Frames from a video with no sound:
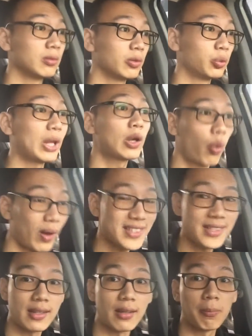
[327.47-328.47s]

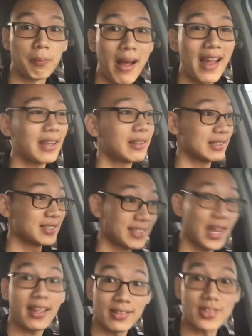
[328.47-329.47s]
requested by the
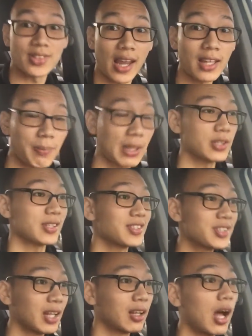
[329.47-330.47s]
second site, because
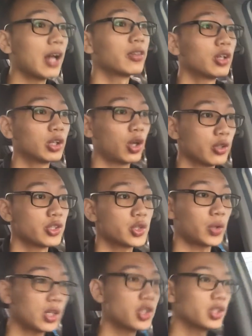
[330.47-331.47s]
it's still under
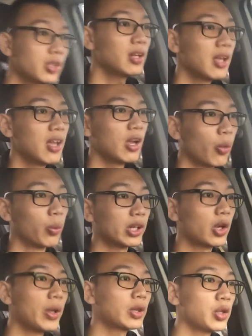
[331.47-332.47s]
construction,
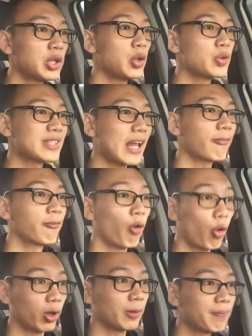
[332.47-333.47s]
we're going to use that
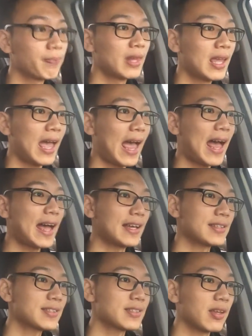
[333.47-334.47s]
form
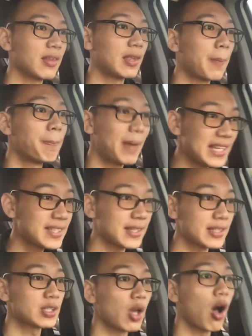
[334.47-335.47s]
as the
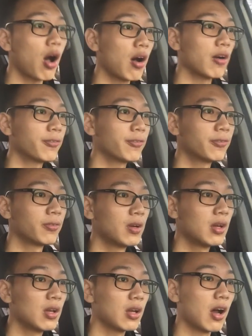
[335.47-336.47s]
basis of
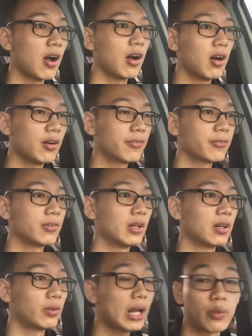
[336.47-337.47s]

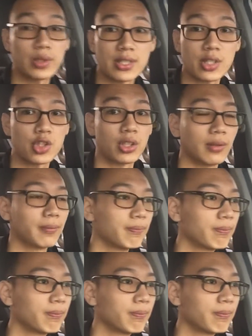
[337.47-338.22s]
the requisition.